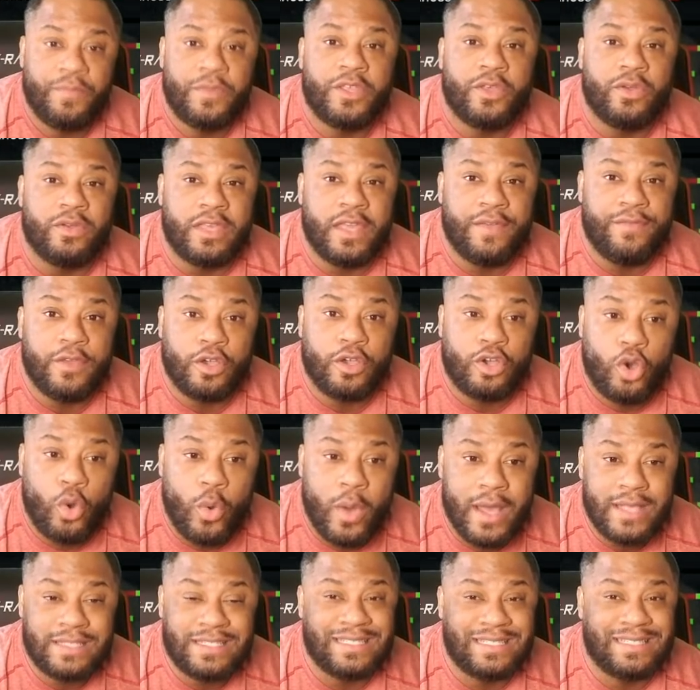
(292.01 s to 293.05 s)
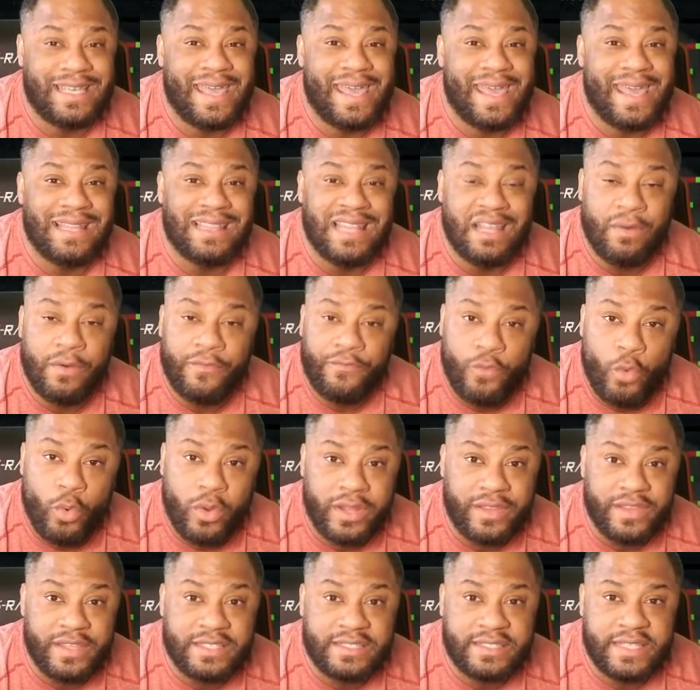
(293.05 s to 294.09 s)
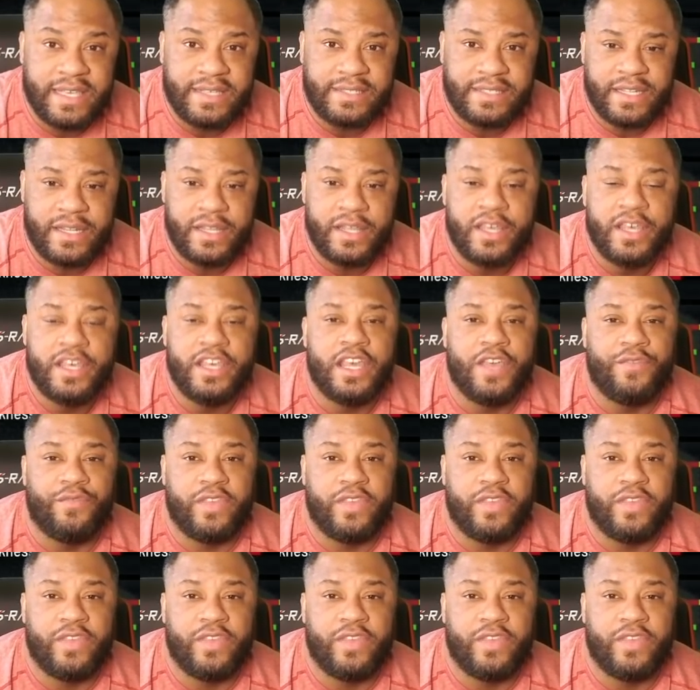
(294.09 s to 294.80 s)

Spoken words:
He'll give you a quest and say hit level 40 in the season.